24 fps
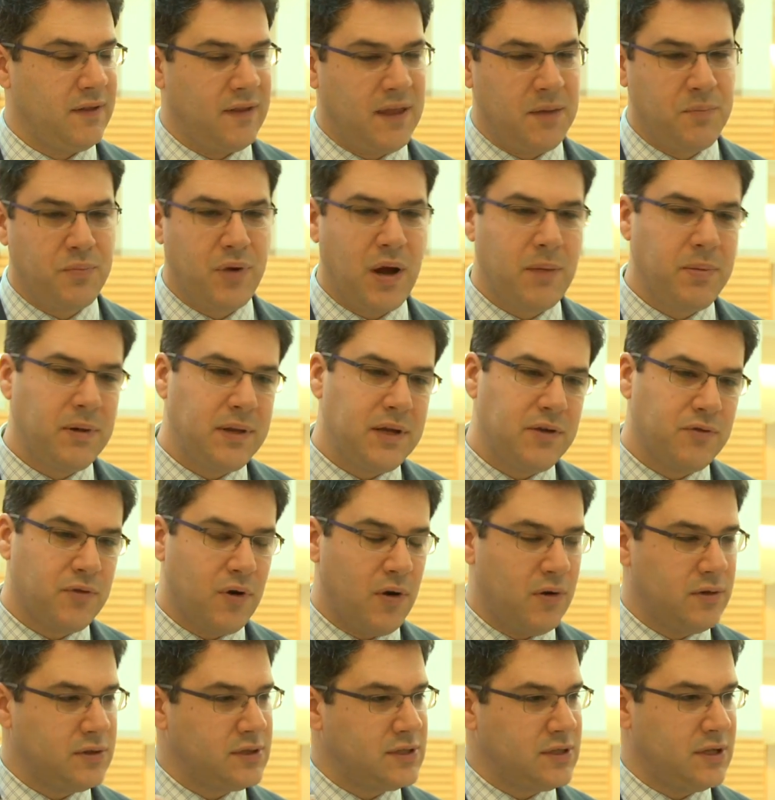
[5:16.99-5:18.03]
That they probably
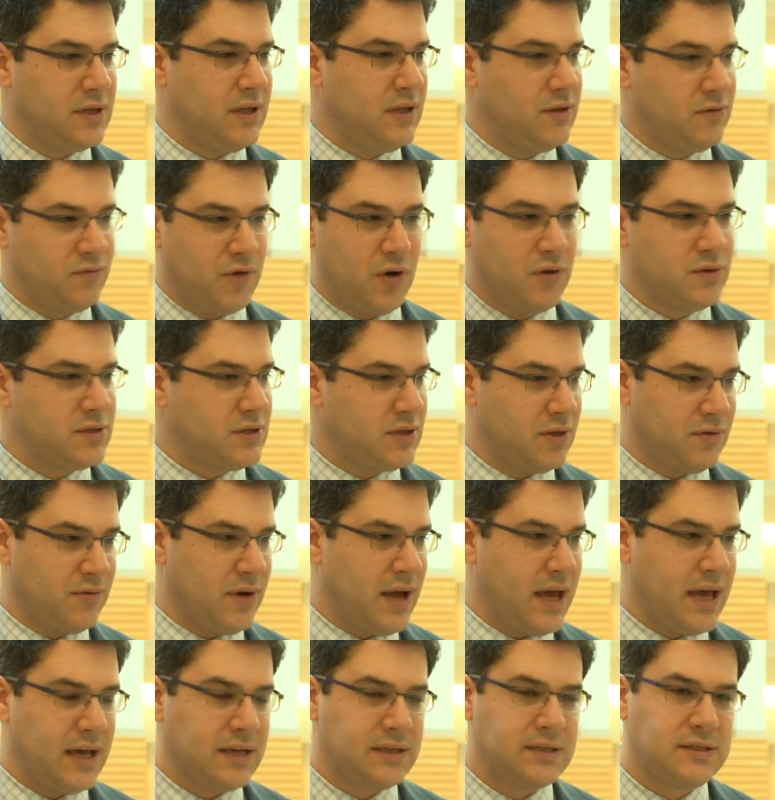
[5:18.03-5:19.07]
rose in the
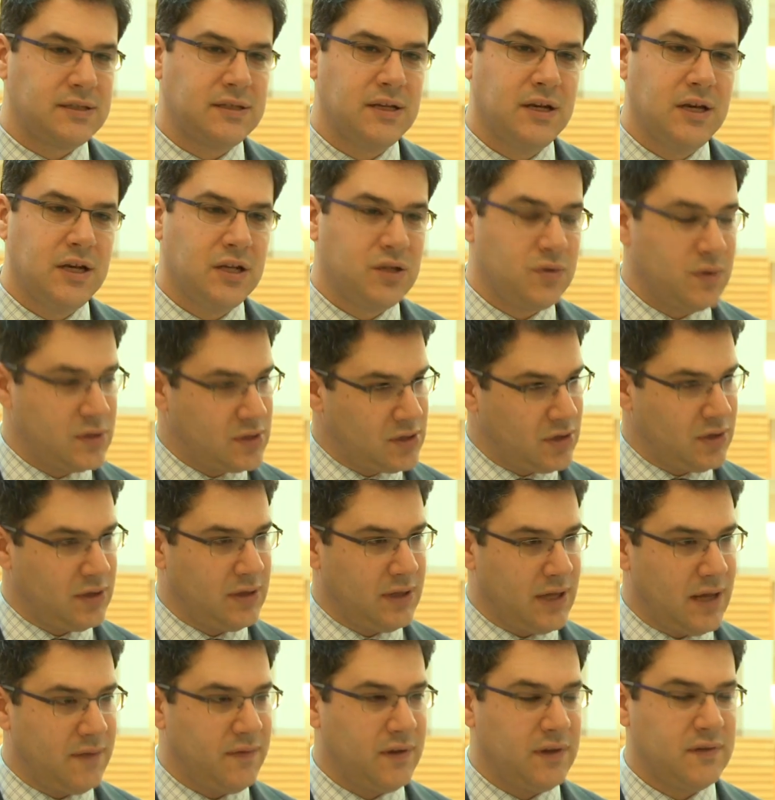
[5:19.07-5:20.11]
ranks to a
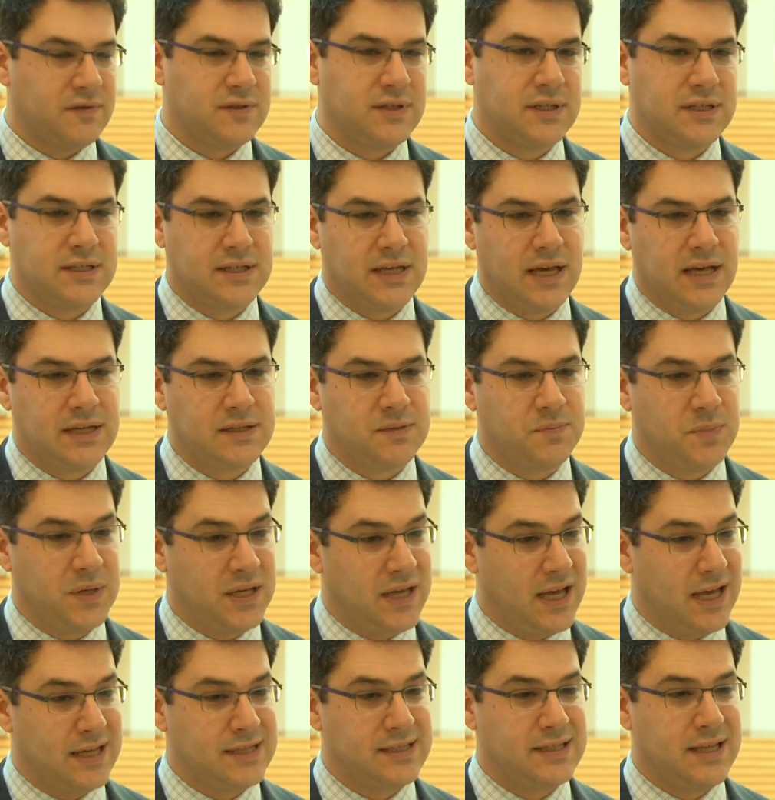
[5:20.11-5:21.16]
certain level of success
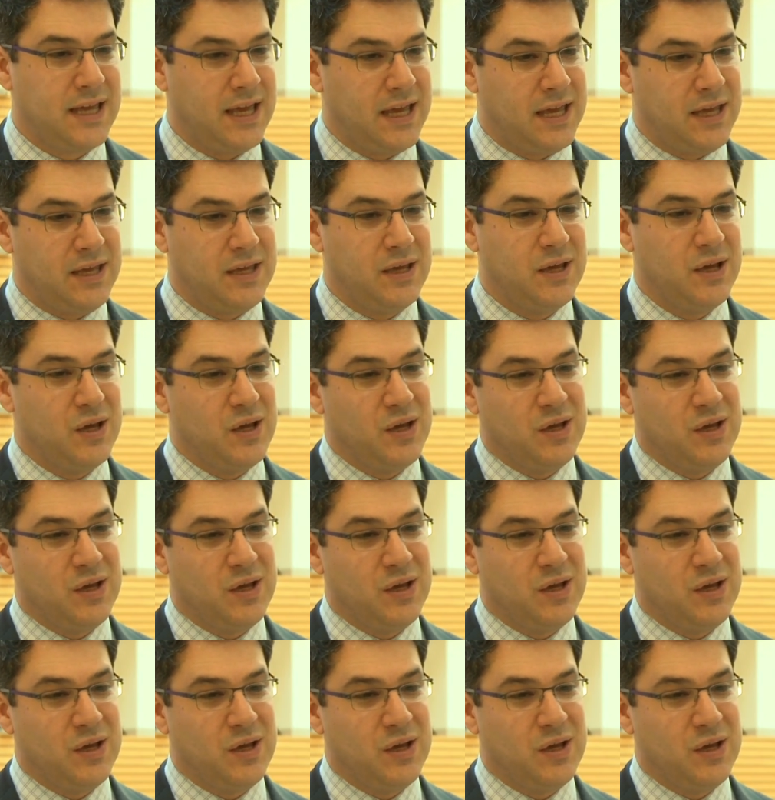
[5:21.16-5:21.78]
because they